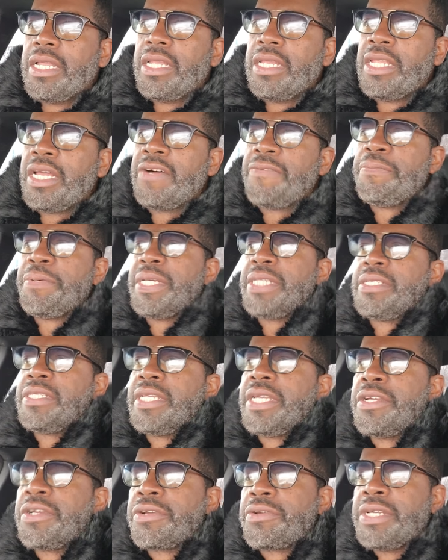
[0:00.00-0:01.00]
Love, peace, and
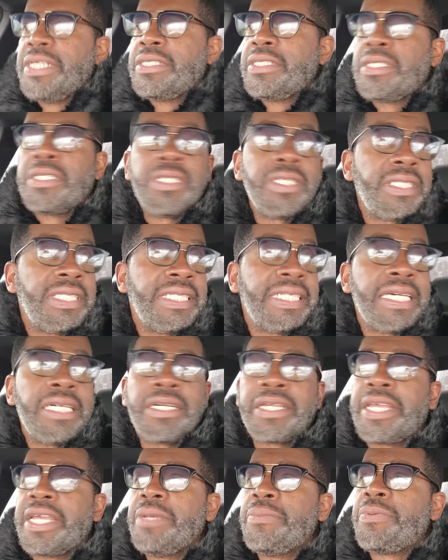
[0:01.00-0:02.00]
hair grease. This is Del
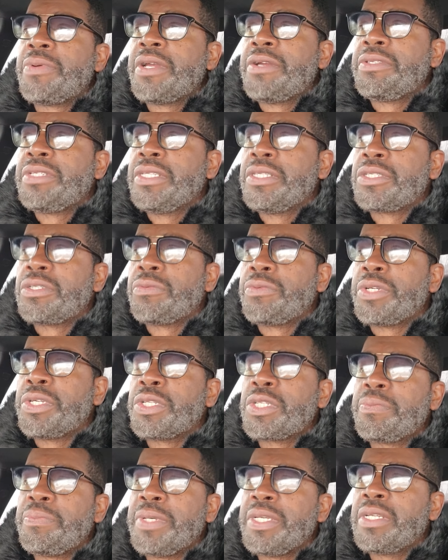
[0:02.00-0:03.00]
K. Brereton's The Real
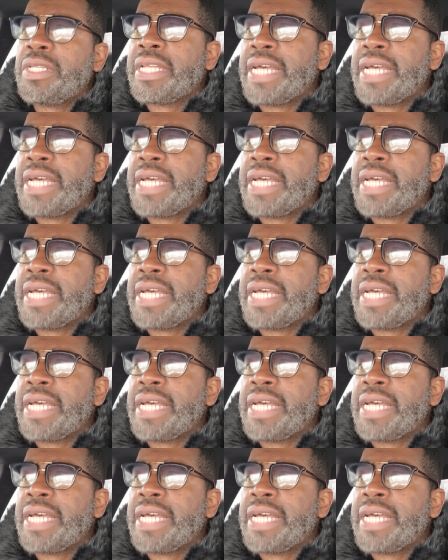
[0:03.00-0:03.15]
Spiel.